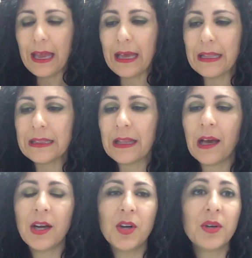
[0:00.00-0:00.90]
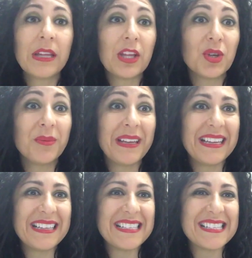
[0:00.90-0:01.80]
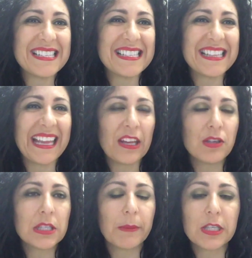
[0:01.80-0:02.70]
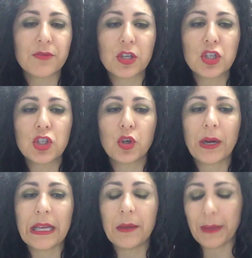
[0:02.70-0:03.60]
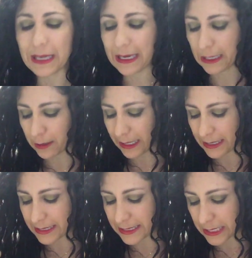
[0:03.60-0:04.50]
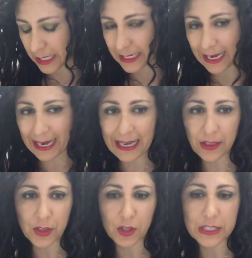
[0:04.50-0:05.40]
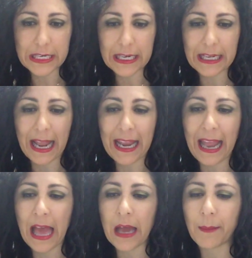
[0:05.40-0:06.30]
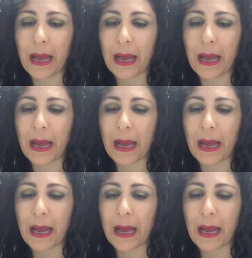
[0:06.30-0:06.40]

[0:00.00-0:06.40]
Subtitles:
Hello, humans. Thank you so much for joining me here. It is Sunday, 8:13 a.m.